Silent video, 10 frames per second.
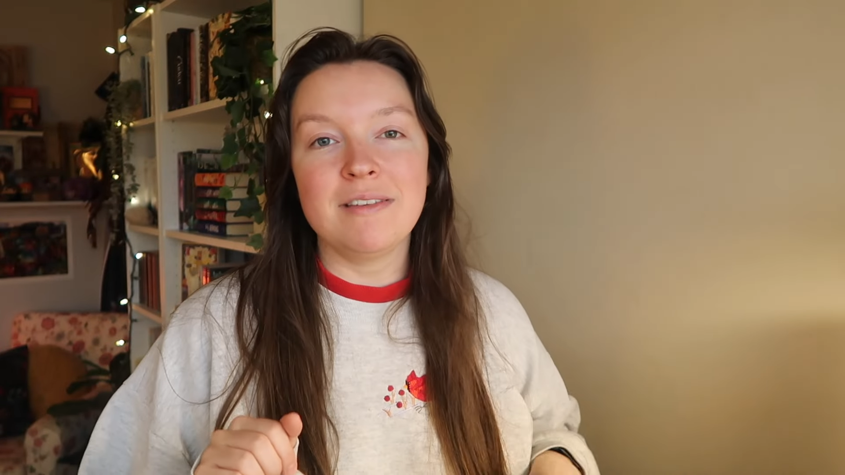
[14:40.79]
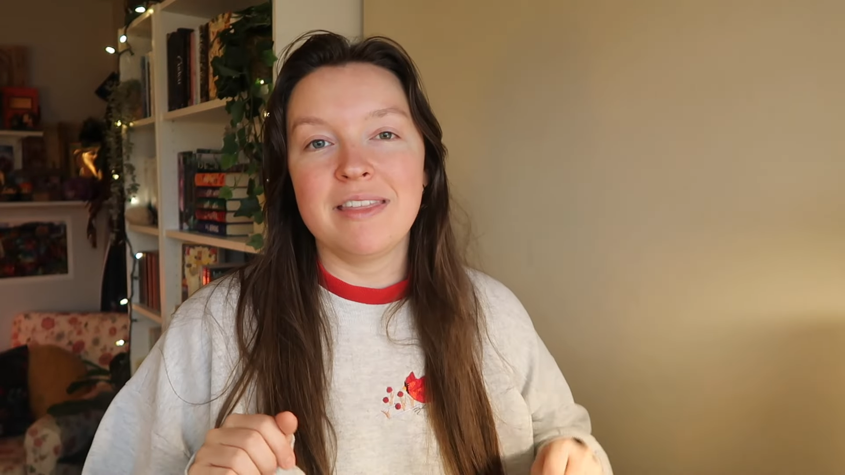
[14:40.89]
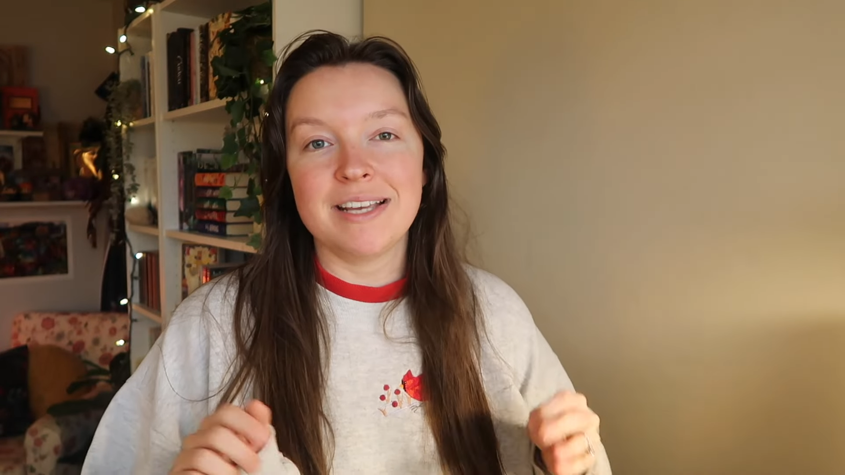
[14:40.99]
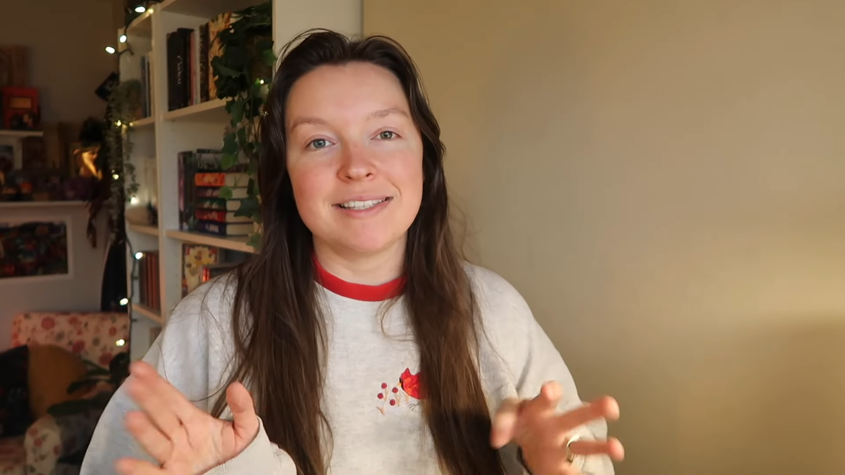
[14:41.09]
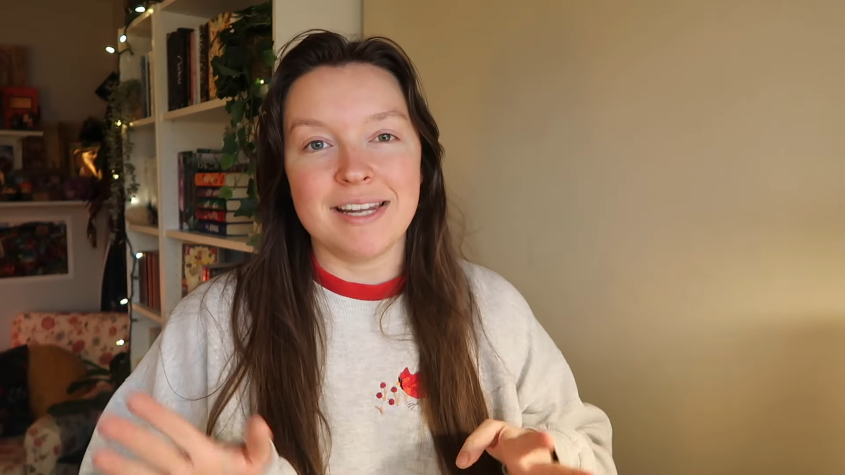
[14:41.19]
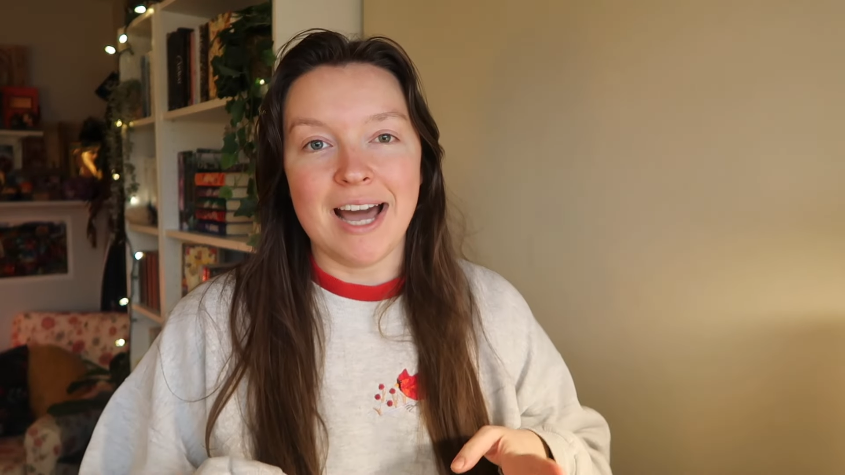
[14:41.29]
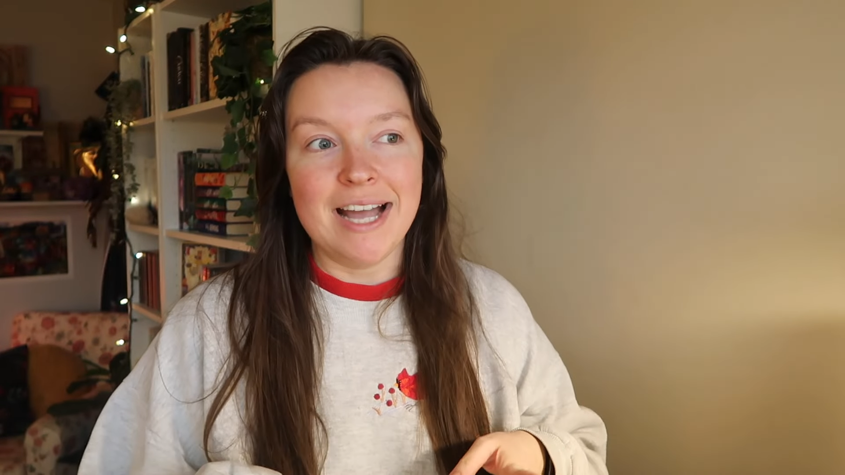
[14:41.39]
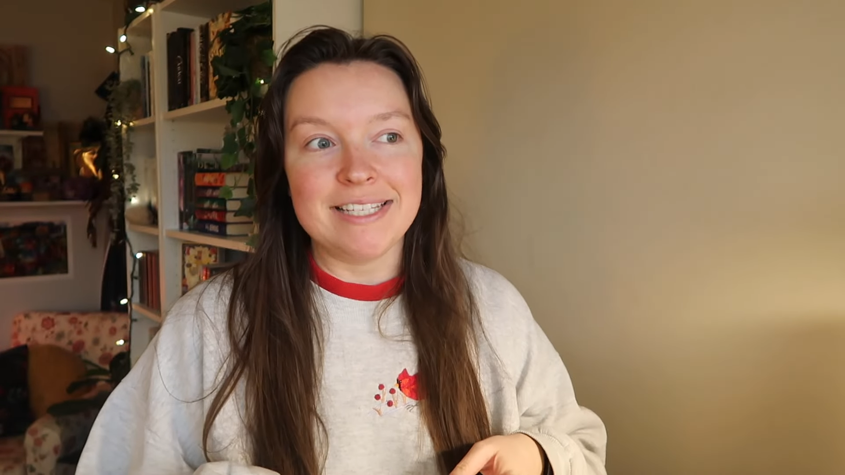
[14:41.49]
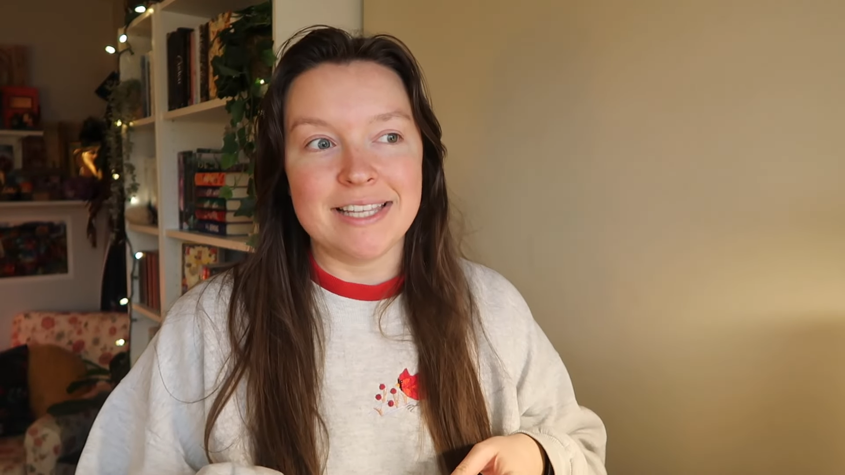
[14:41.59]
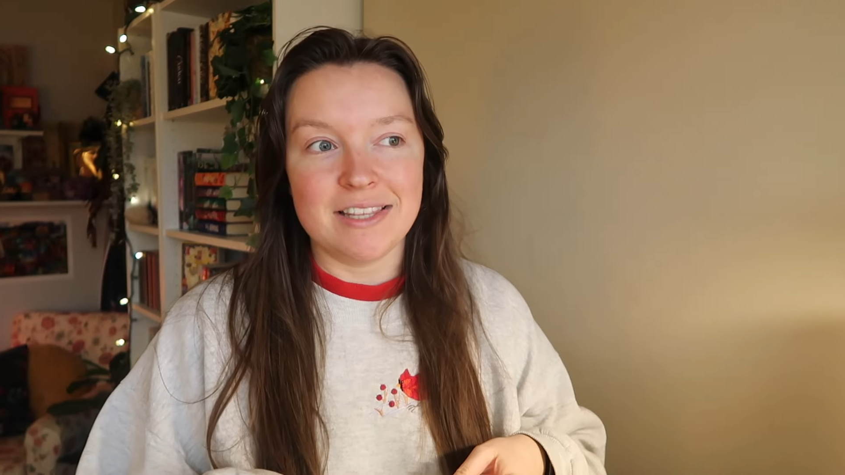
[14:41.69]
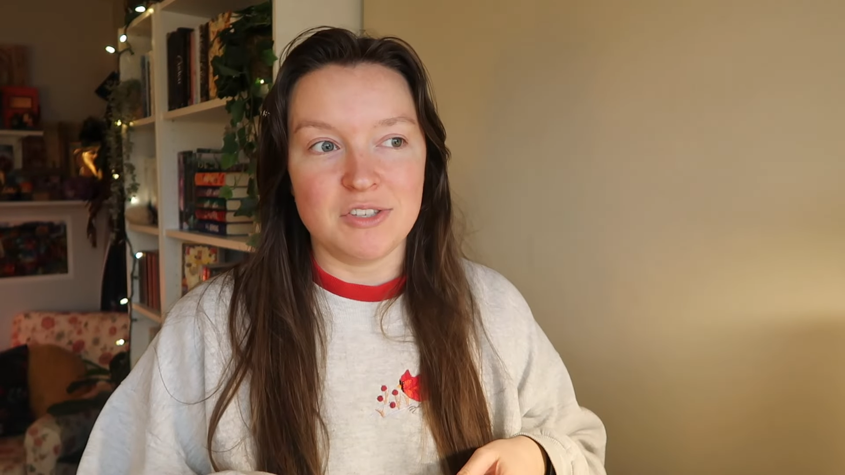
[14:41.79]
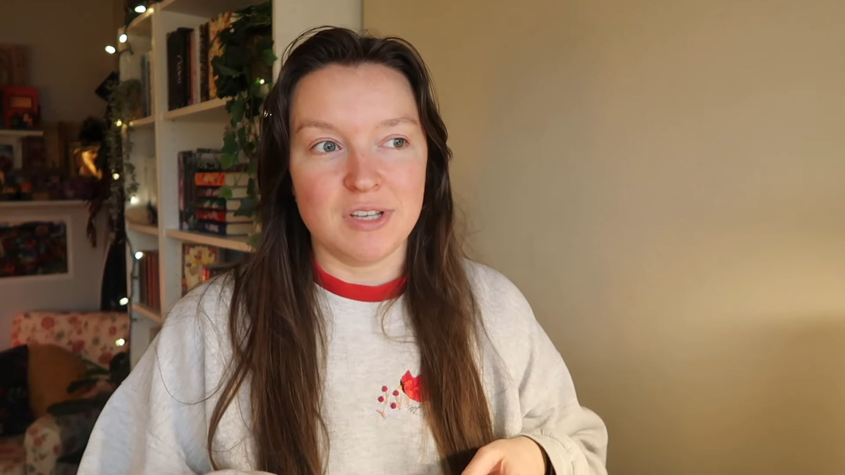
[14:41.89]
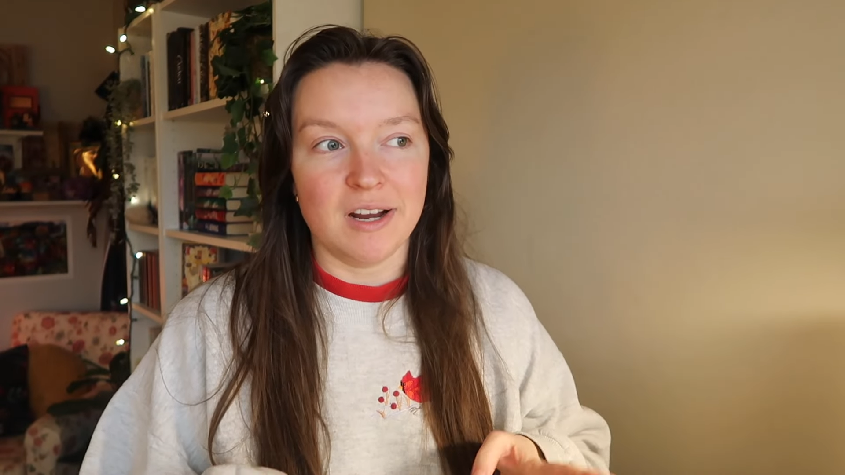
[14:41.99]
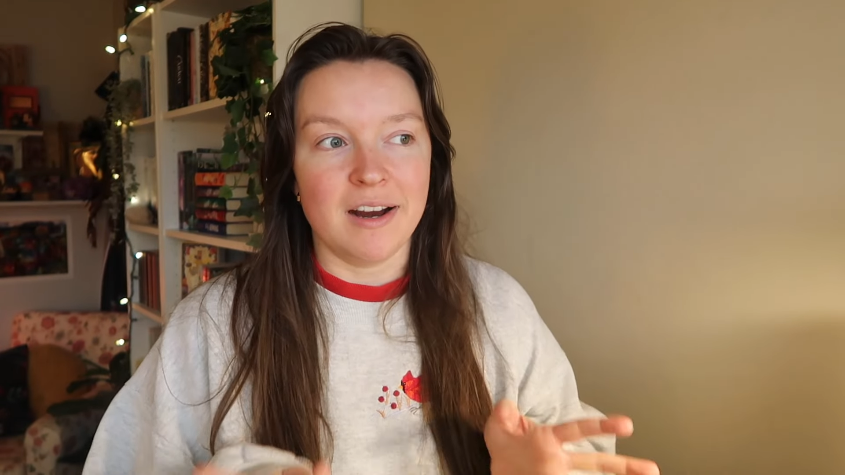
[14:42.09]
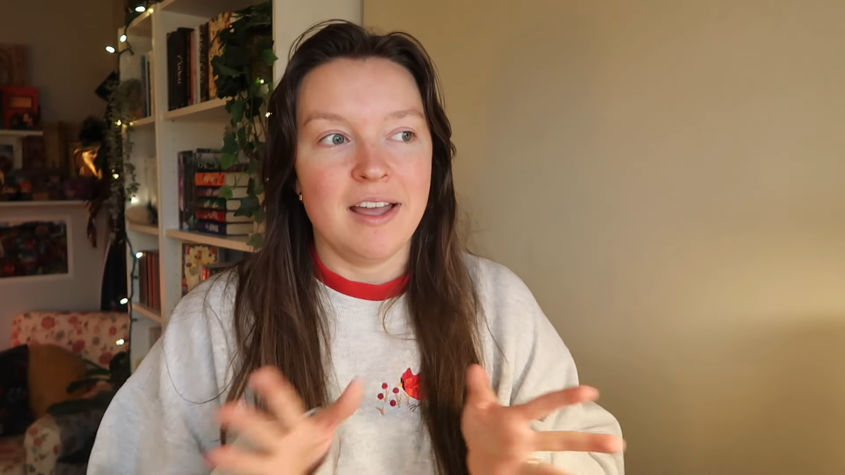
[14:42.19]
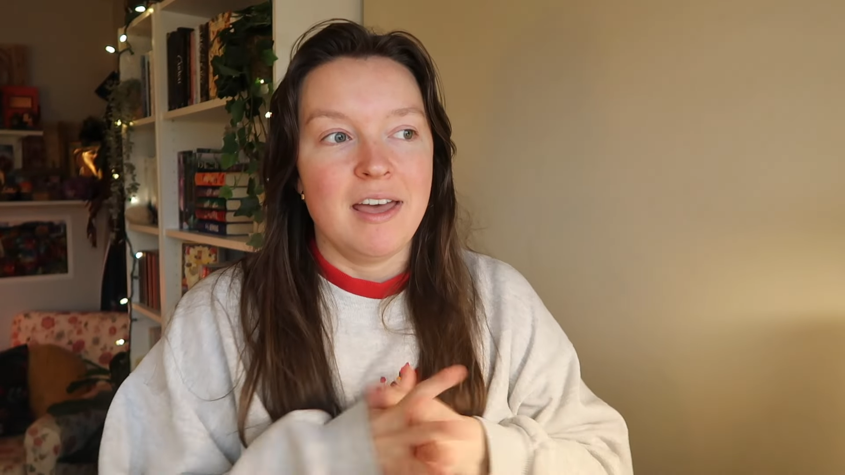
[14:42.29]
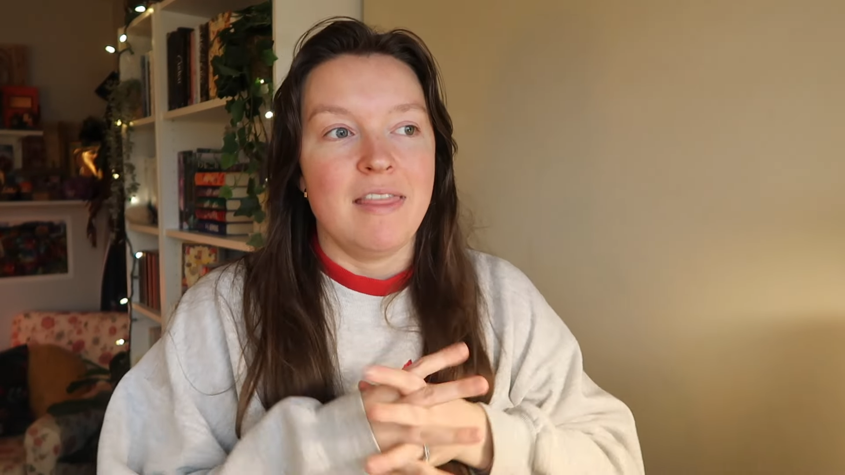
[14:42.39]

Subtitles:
the things that I did this year